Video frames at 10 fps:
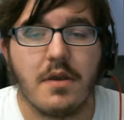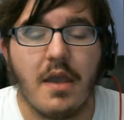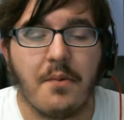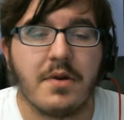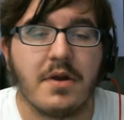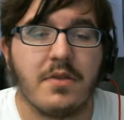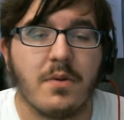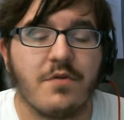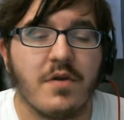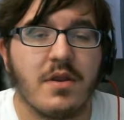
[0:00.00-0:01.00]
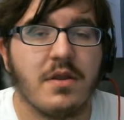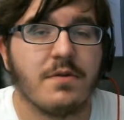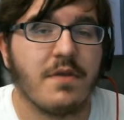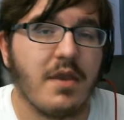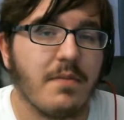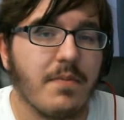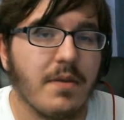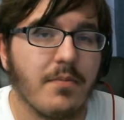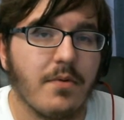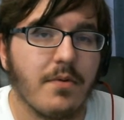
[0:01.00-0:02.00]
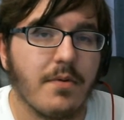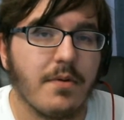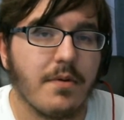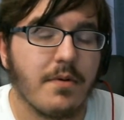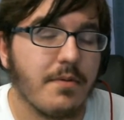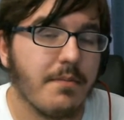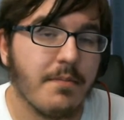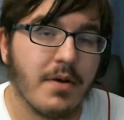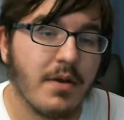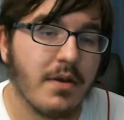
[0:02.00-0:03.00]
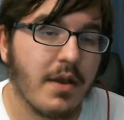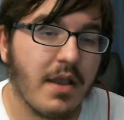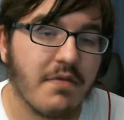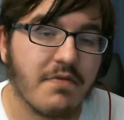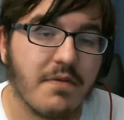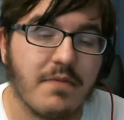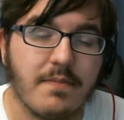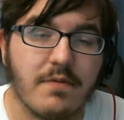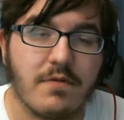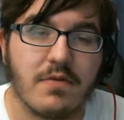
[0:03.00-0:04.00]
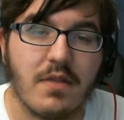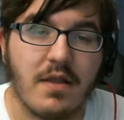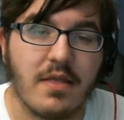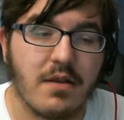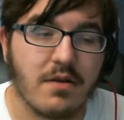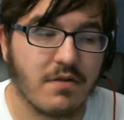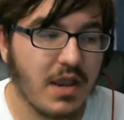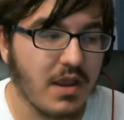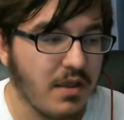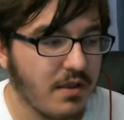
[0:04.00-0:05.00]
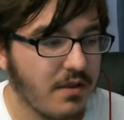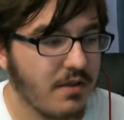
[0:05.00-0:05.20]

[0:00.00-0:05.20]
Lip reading: at what I do. I try to entertain people. But I guess sometimes it's just not that entertaining.